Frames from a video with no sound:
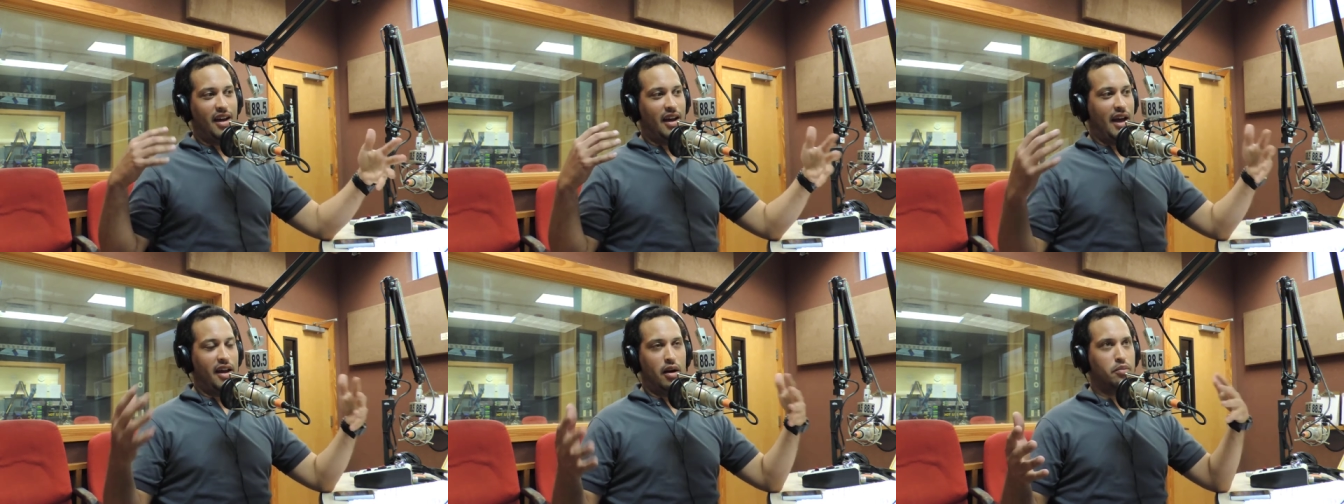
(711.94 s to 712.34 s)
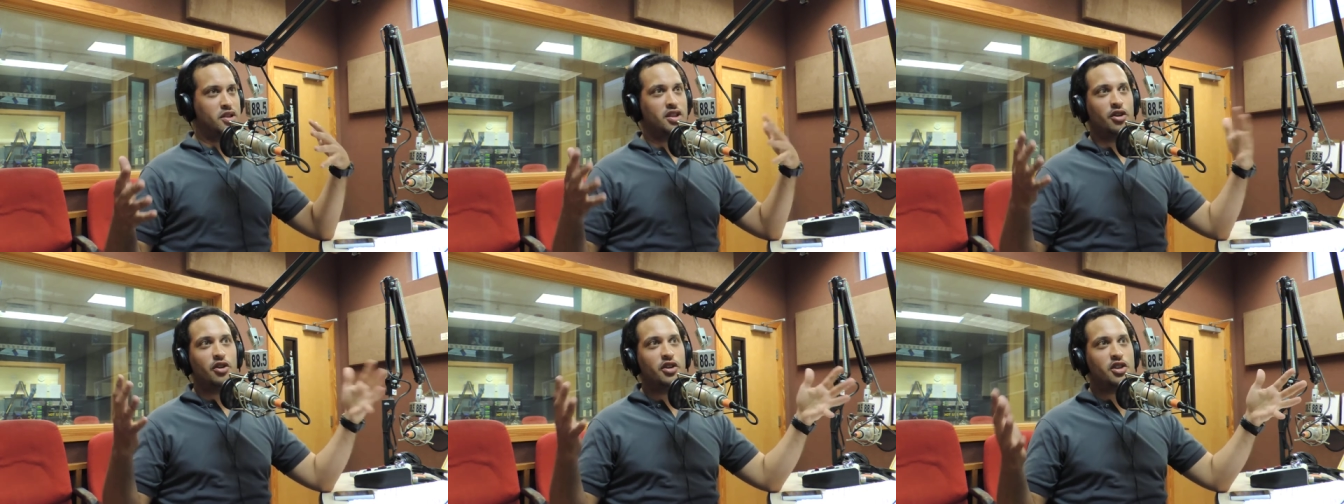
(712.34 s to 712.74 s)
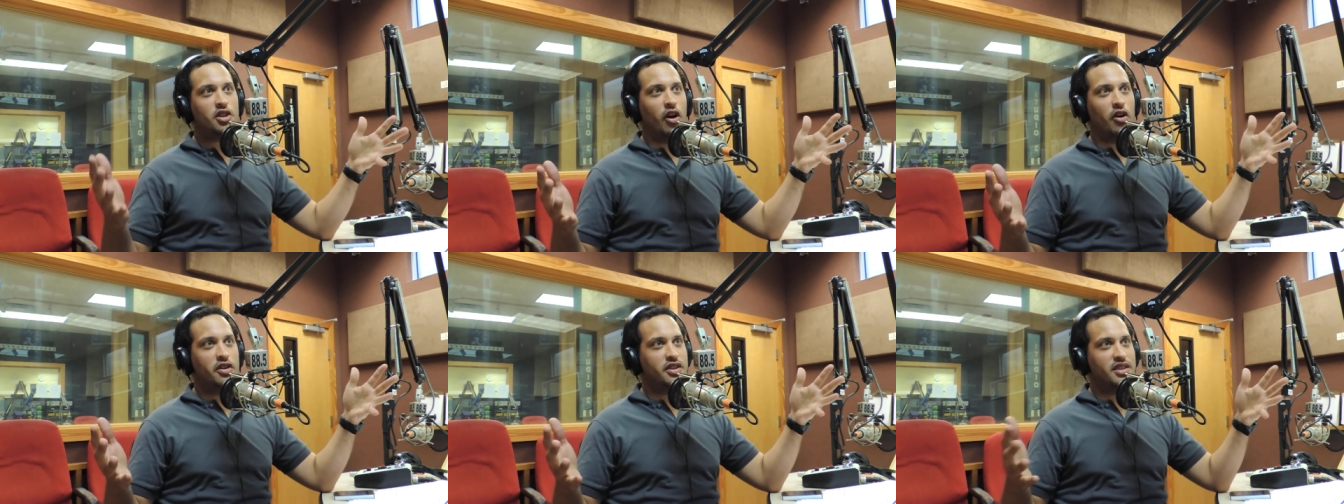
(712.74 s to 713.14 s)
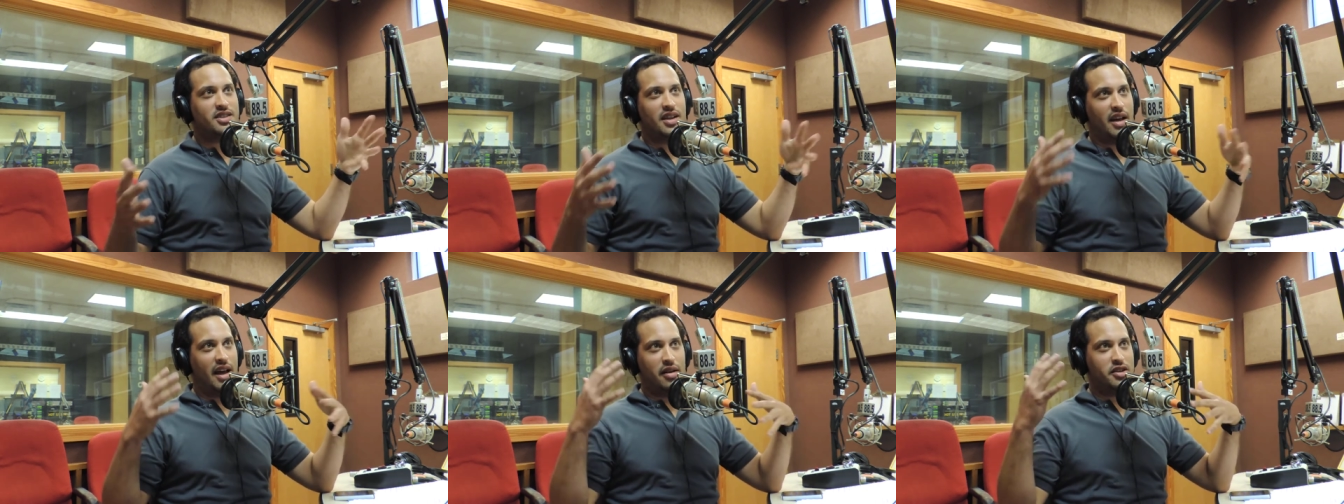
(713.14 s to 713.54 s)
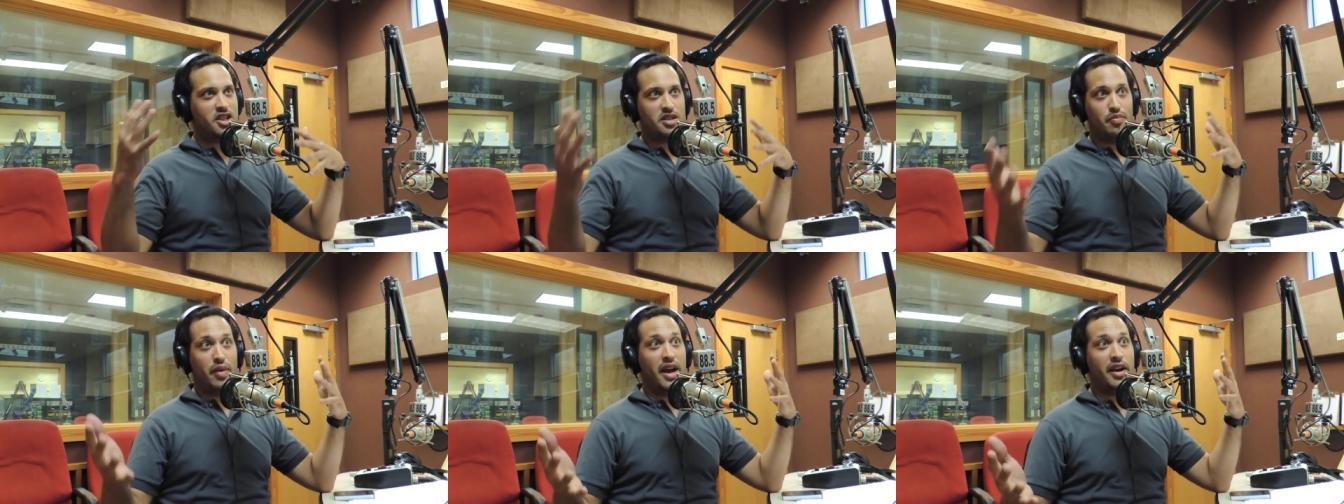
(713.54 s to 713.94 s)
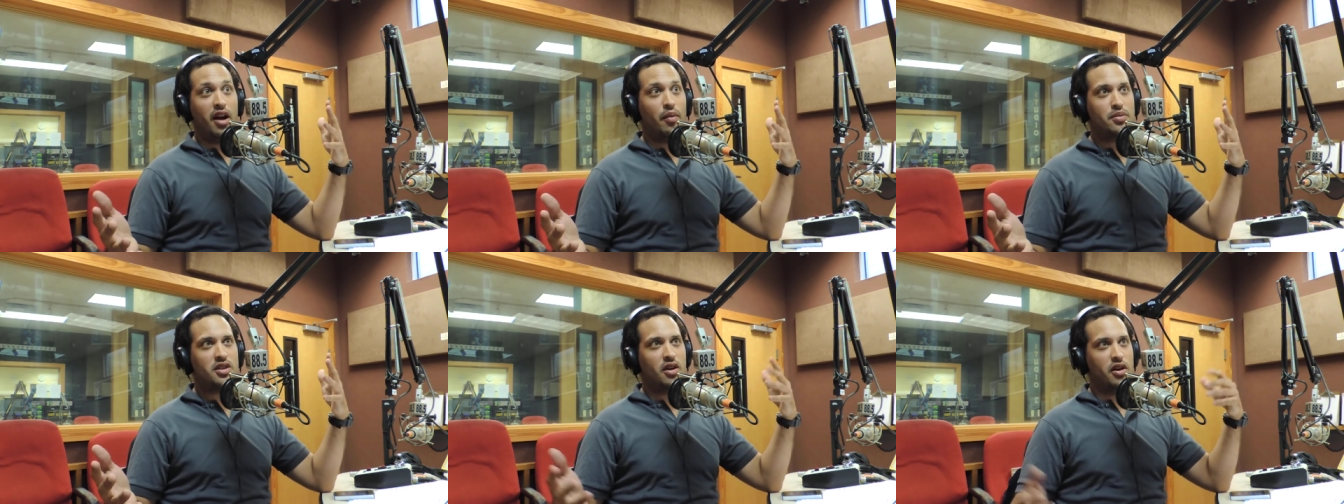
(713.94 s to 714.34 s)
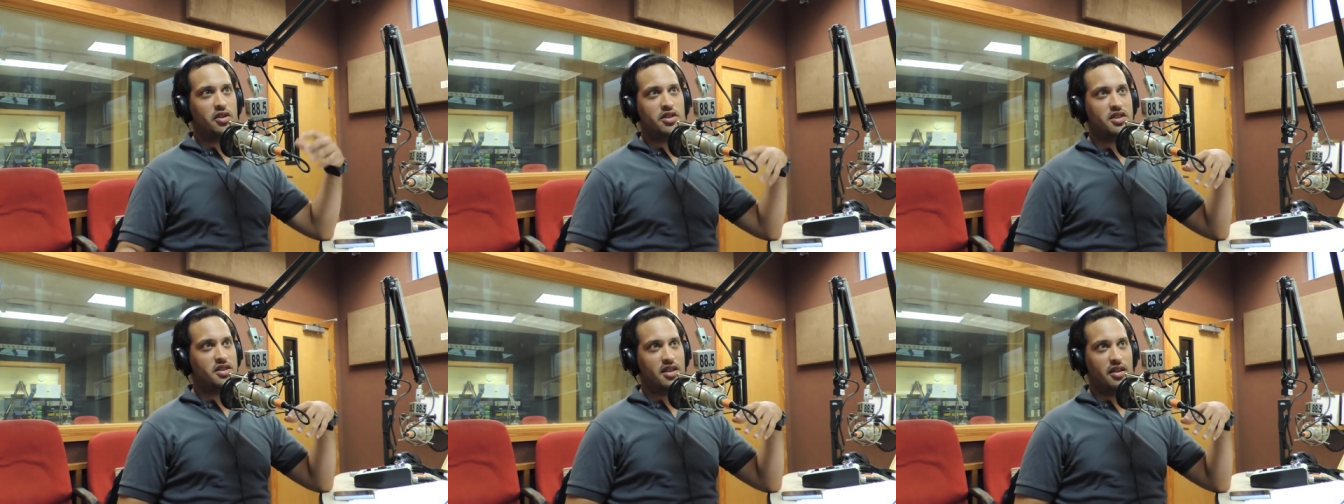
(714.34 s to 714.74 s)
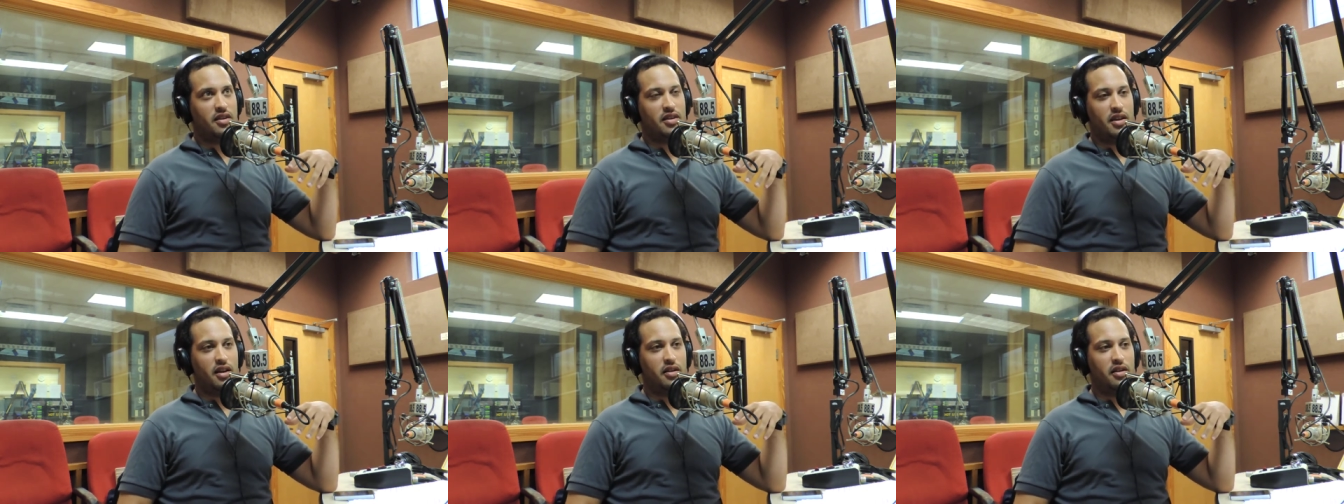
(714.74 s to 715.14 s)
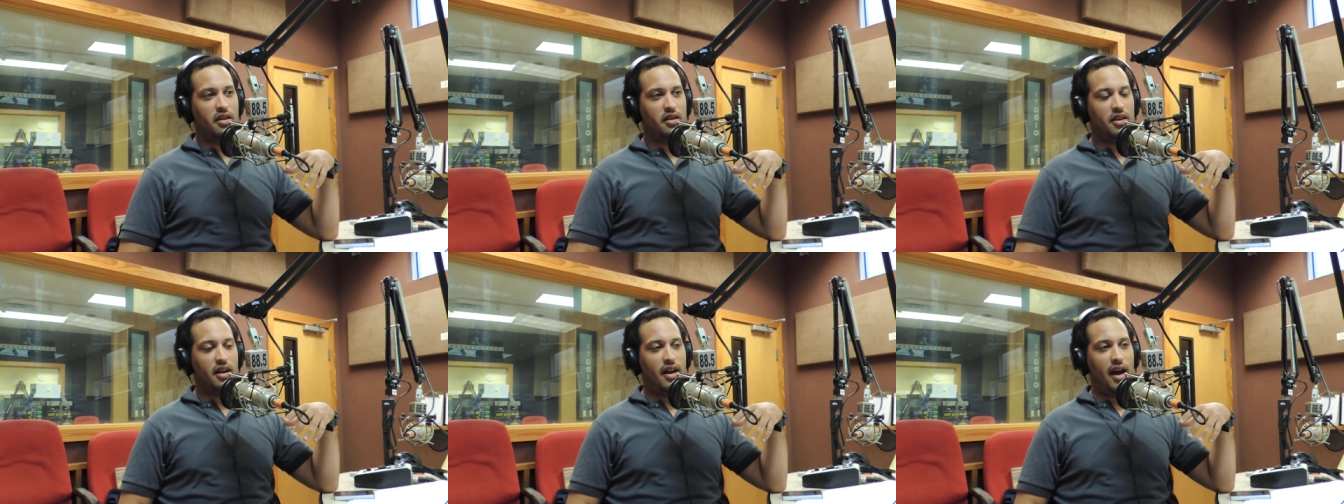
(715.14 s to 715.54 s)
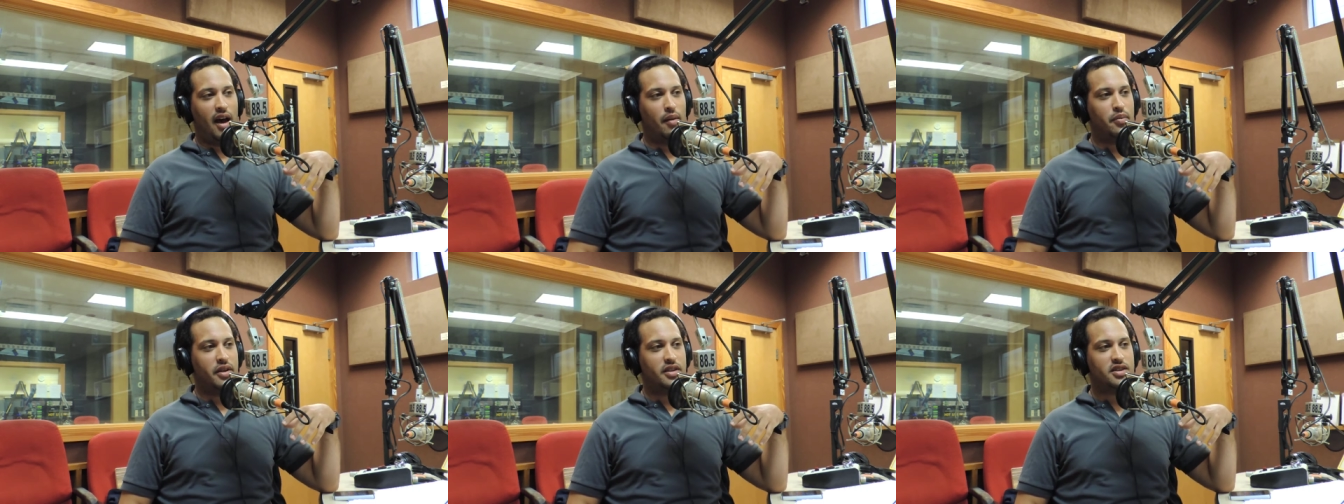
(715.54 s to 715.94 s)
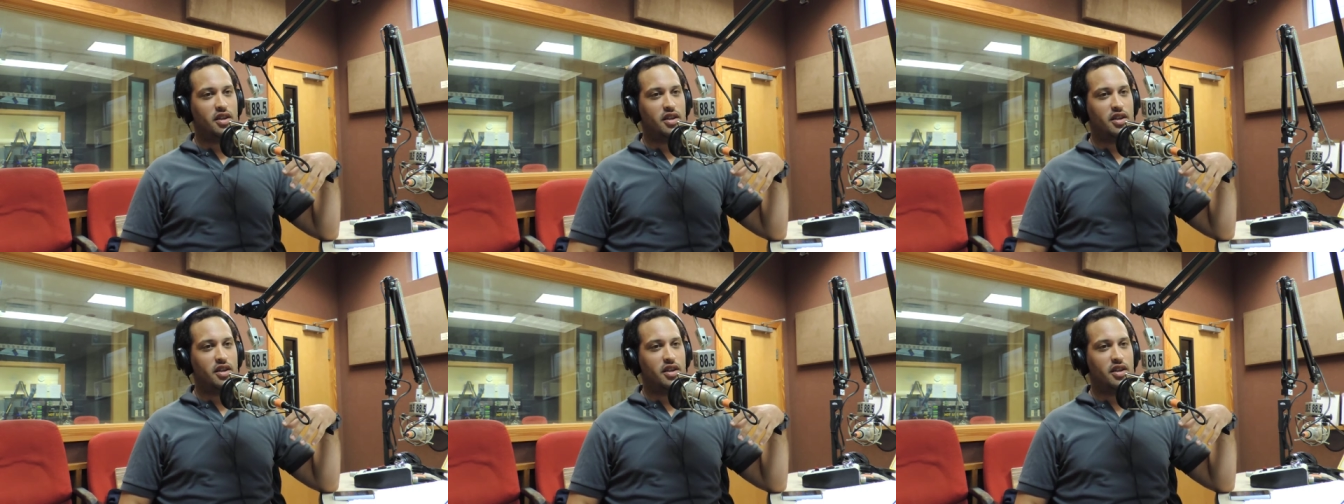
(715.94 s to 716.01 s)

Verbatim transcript: and absurd charges and just made up charges that that, that happen.